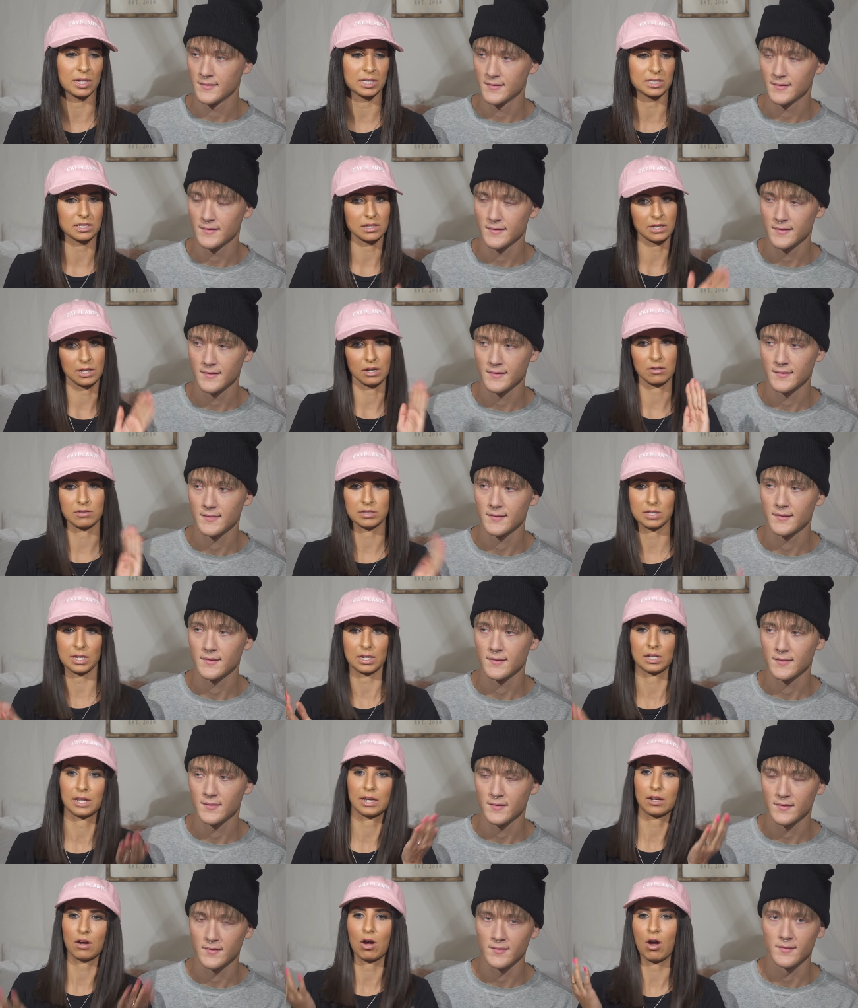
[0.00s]
Speaker 1: months, and then I was
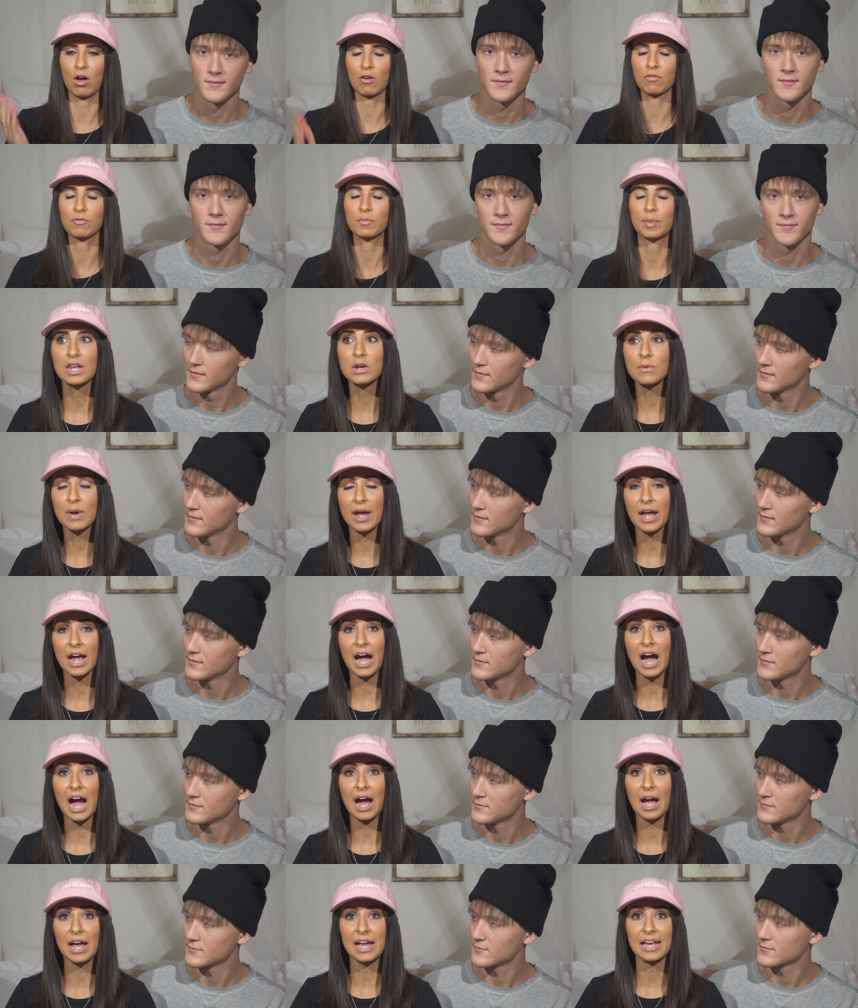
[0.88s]
kind of like off. Anyway,
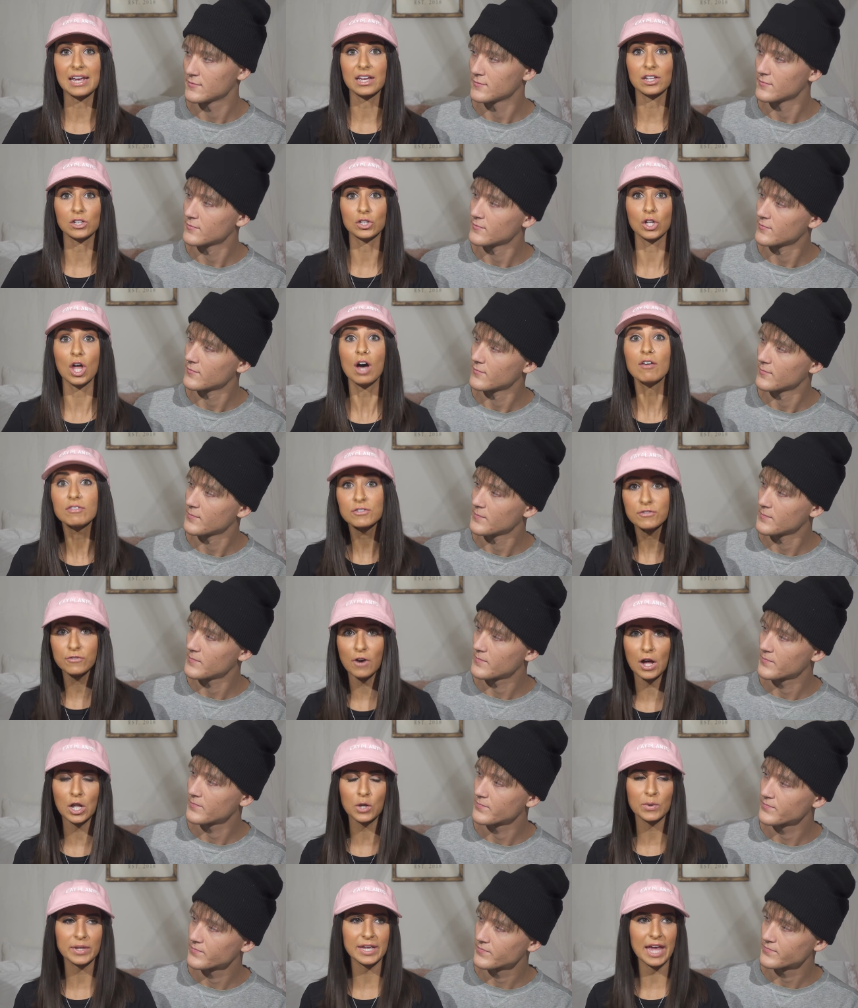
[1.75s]
I loved
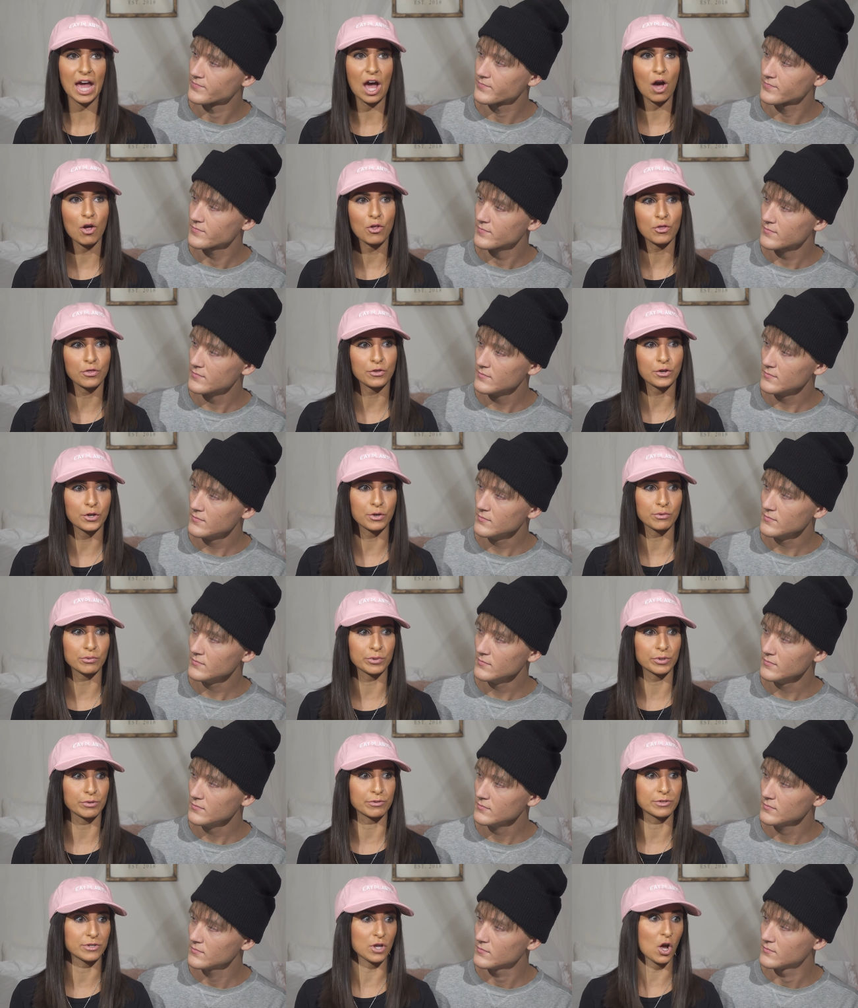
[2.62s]
following health
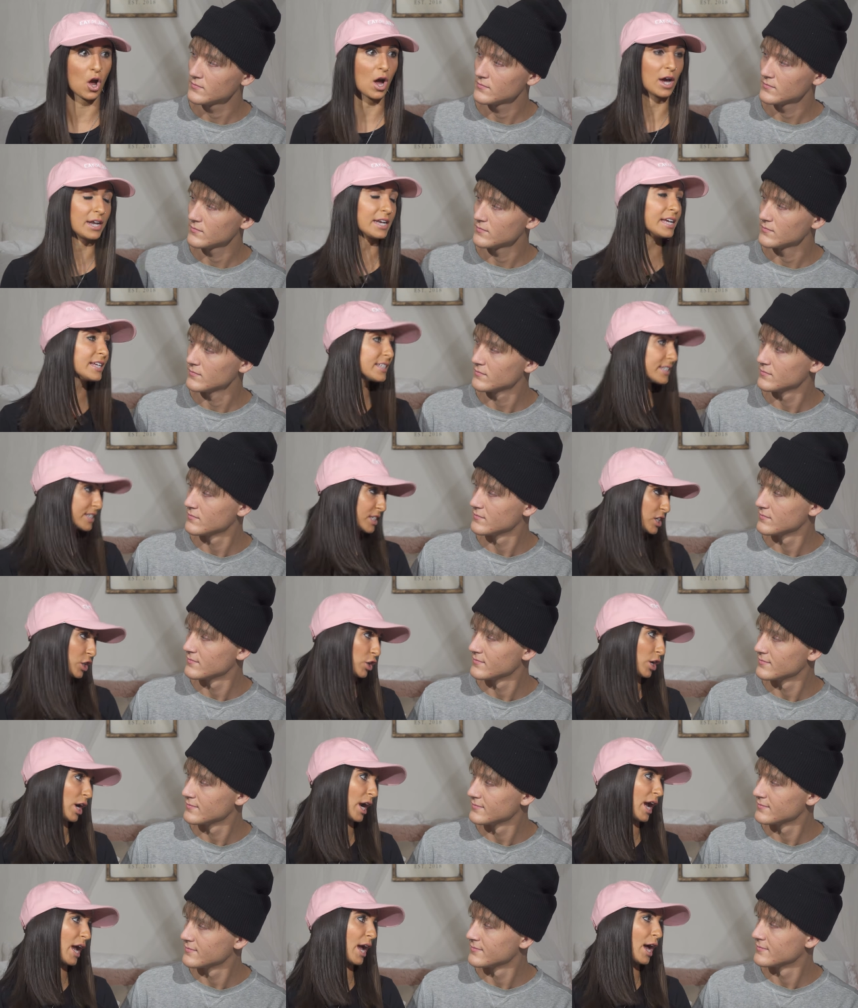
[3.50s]
gurus on
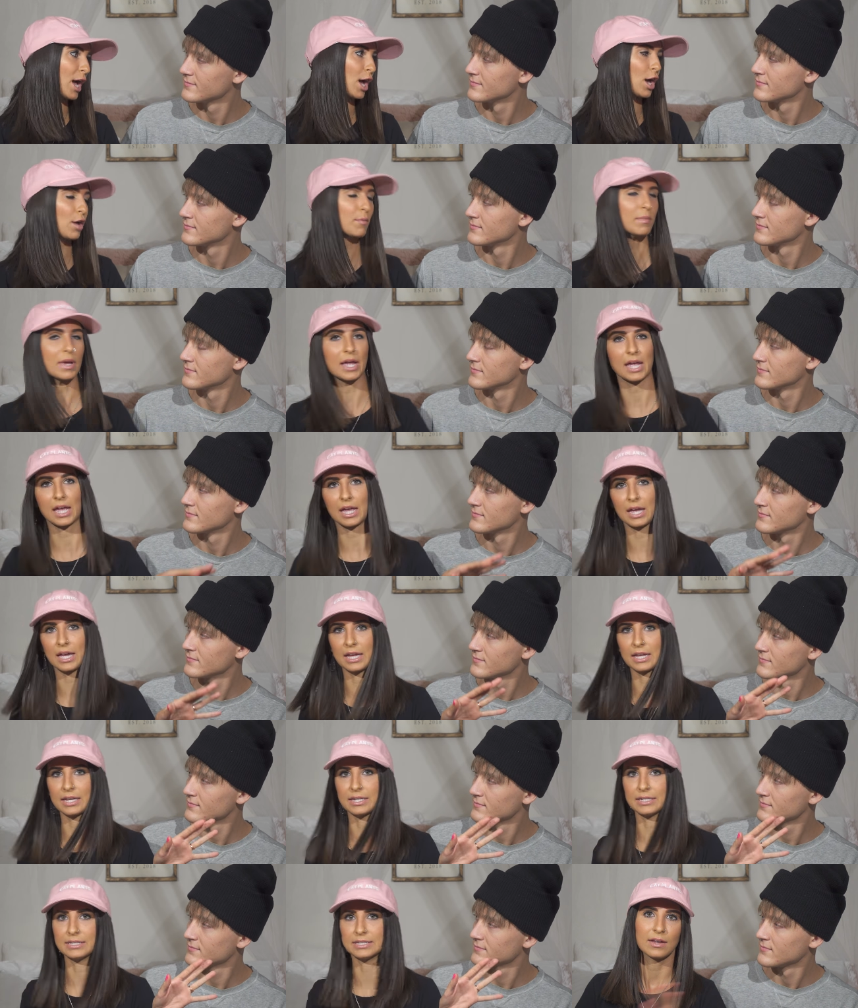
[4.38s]
Instagram
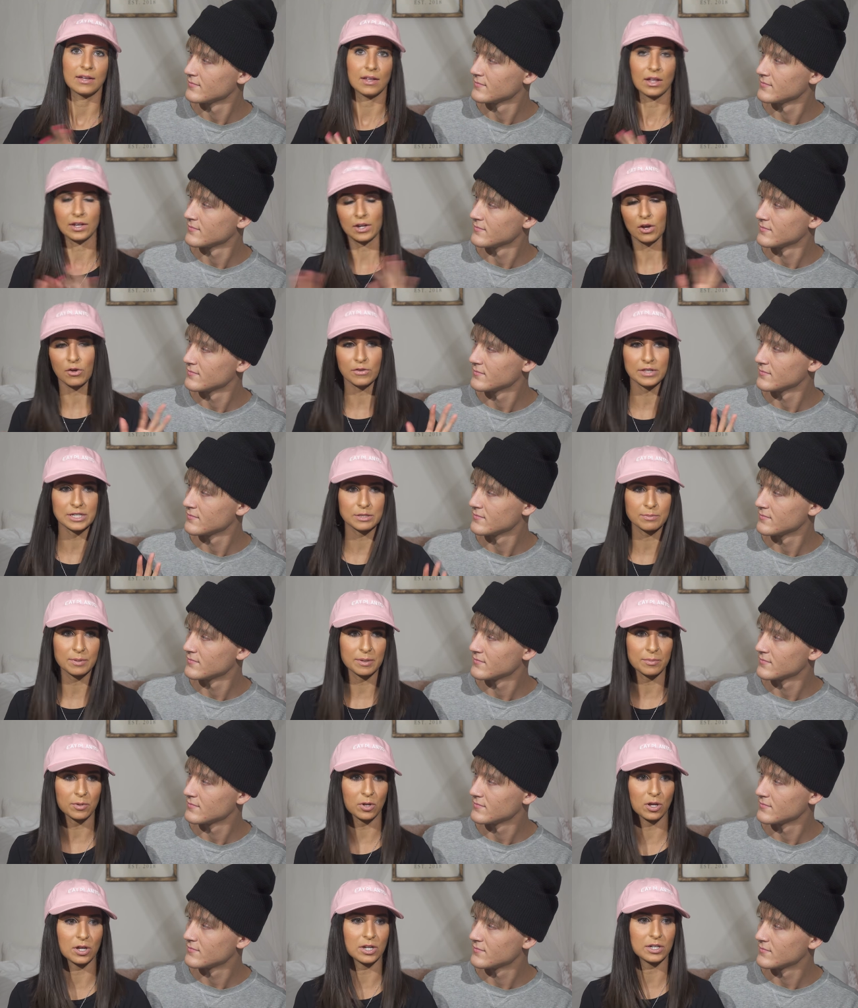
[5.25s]
and like all these
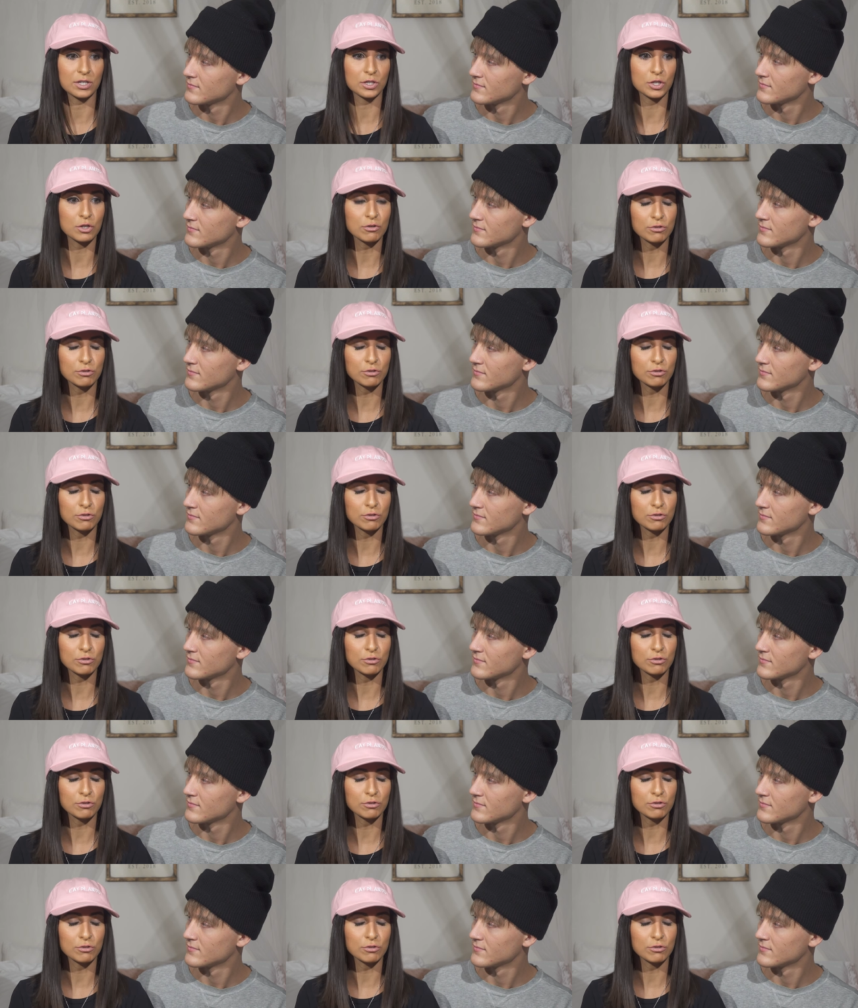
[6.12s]
people on